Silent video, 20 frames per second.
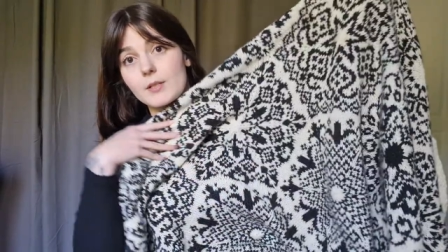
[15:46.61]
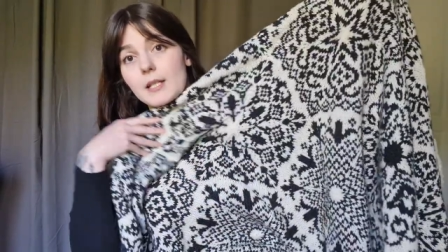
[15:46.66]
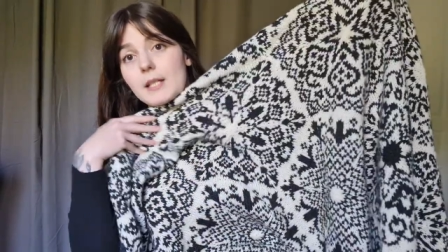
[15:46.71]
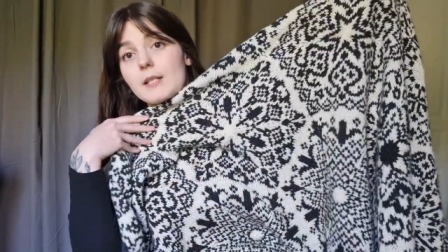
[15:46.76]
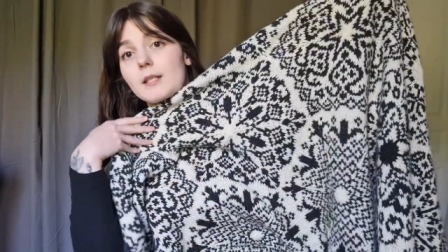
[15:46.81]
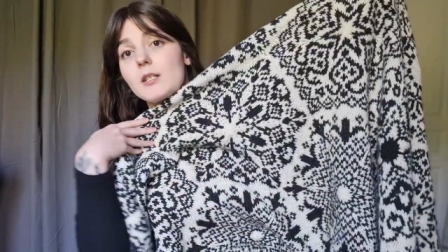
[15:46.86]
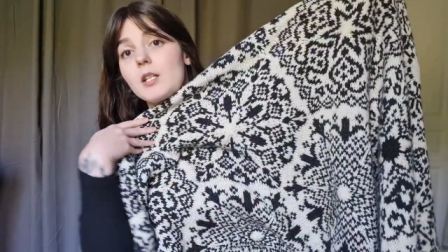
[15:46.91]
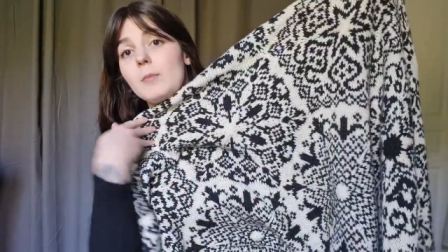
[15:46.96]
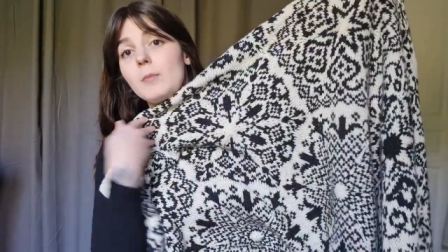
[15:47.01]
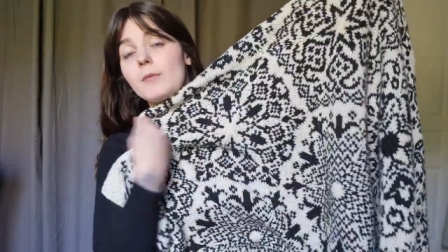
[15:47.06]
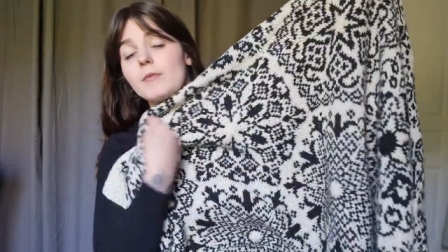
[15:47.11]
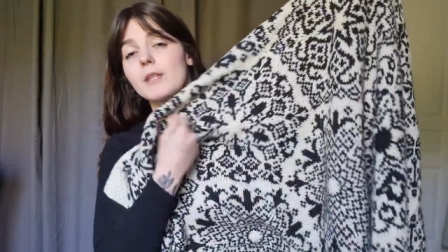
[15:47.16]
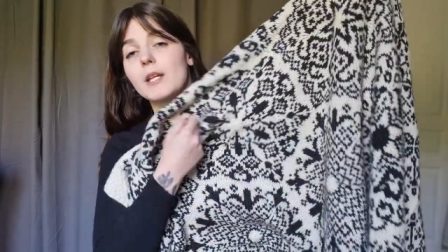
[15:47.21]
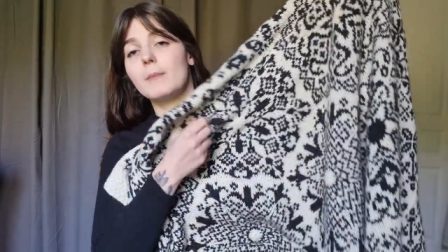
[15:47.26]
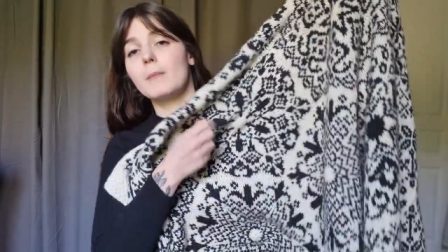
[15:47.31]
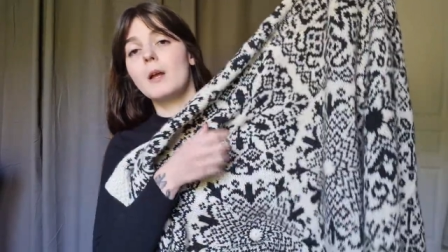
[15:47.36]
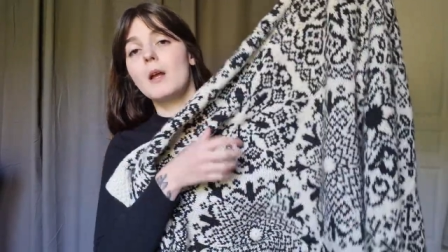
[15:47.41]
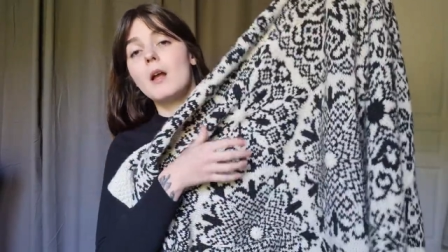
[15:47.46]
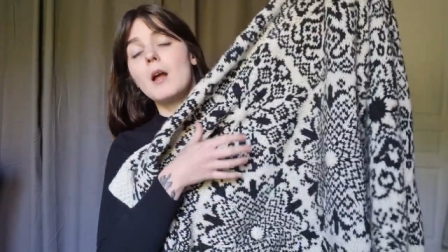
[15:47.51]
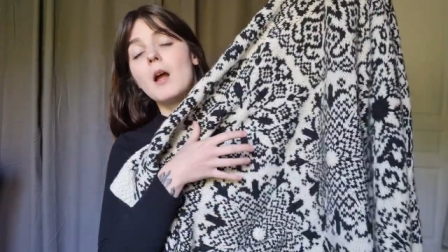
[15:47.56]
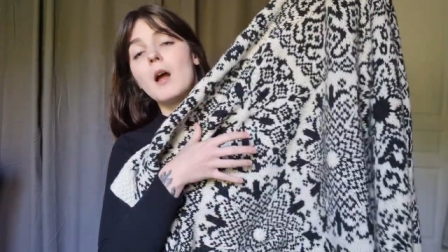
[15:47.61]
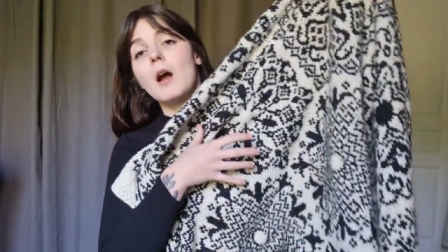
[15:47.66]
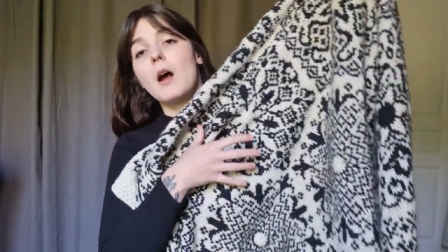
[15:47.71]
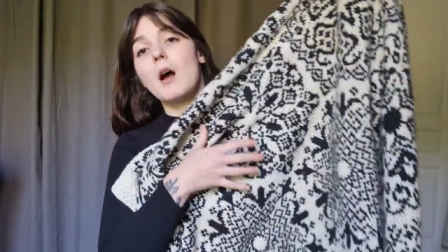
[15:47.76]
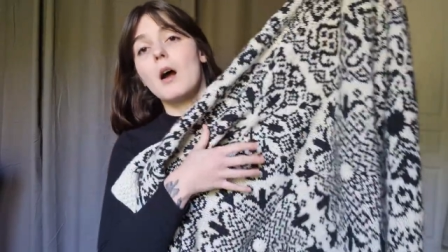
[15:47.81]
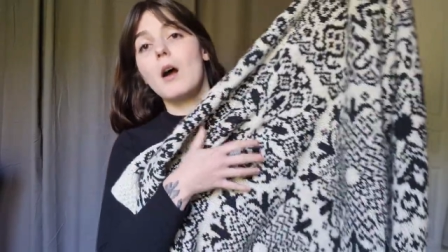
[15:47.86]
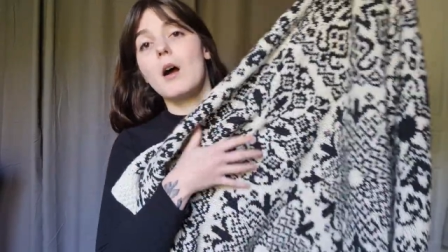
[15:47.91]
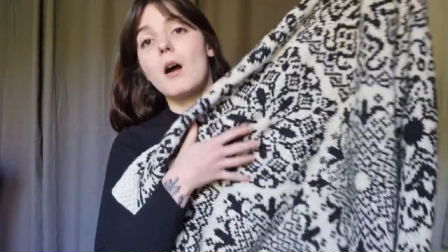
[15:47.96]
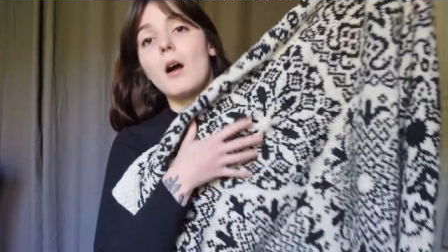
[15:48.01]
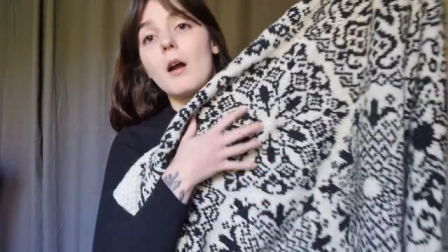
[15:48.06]
and some of them
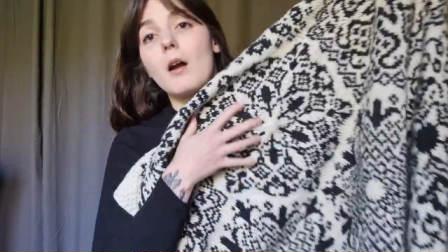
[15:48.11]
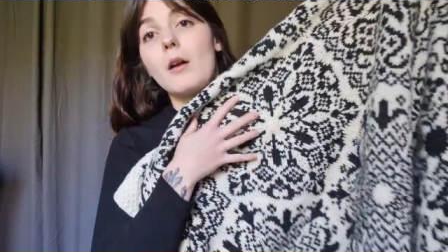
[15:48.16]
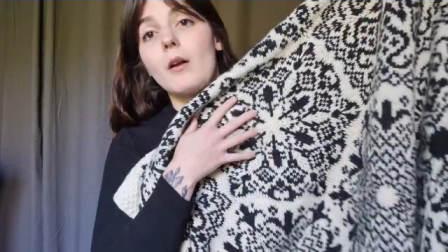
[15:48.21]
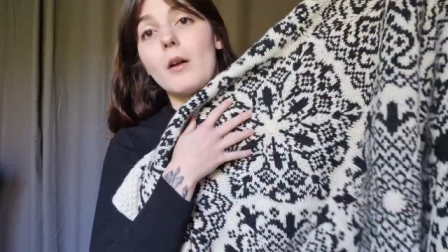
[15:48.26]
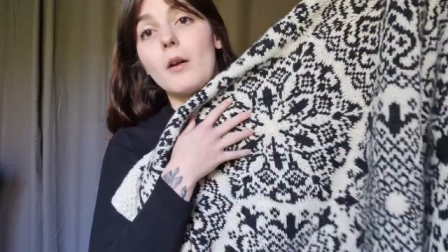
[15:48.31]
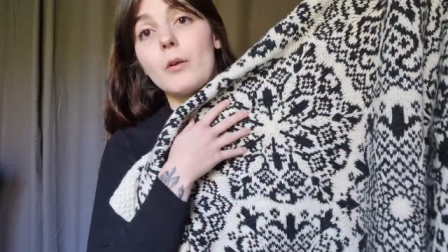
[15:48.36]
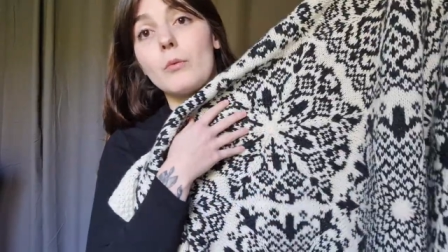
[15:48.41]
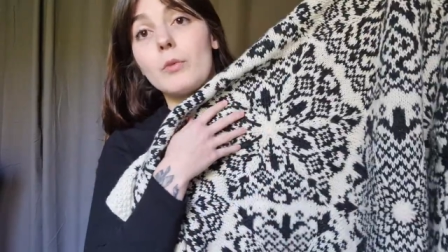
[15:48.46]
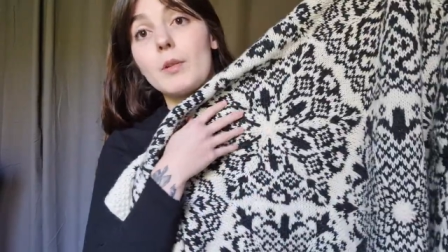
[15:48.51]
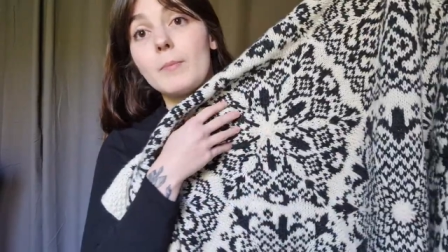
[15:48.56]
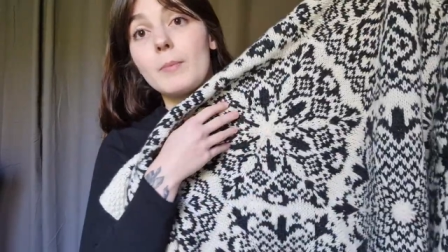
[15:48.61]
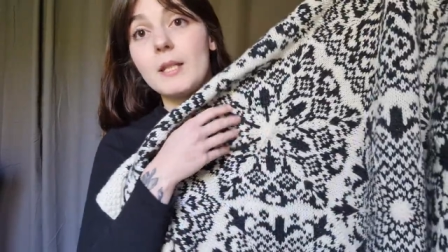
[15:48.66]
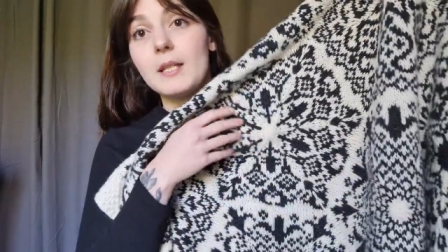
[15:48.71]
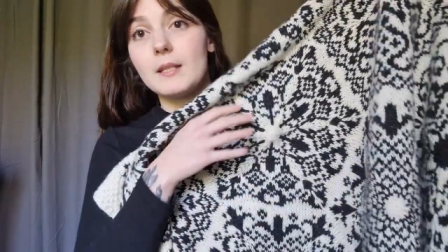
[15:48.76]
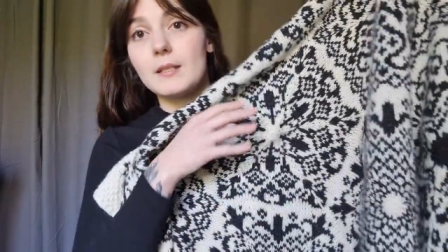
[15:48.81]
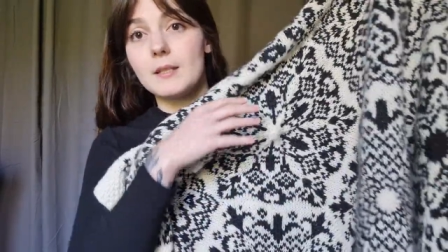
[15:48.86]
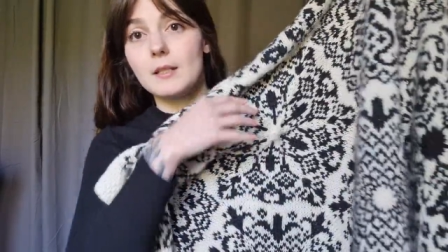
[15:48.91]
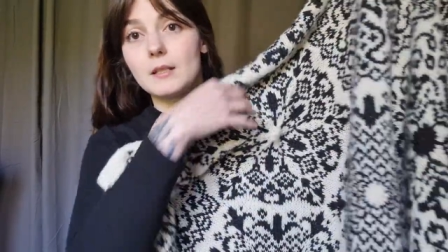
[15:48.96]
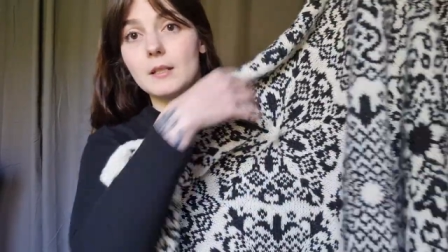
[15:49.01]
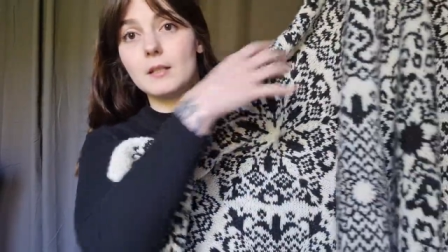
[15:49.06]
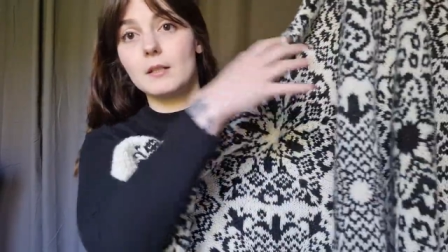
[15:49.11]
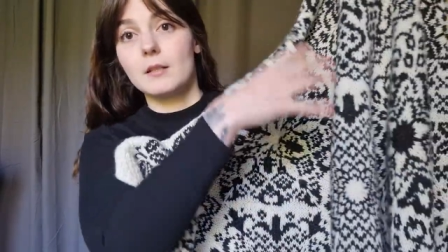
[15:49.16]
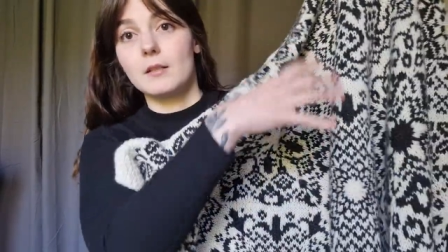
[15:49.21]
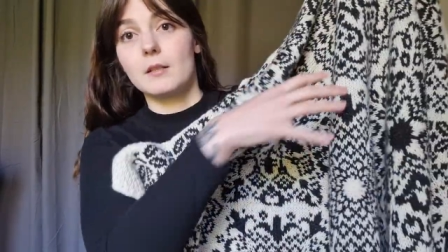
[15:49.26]
are repeated.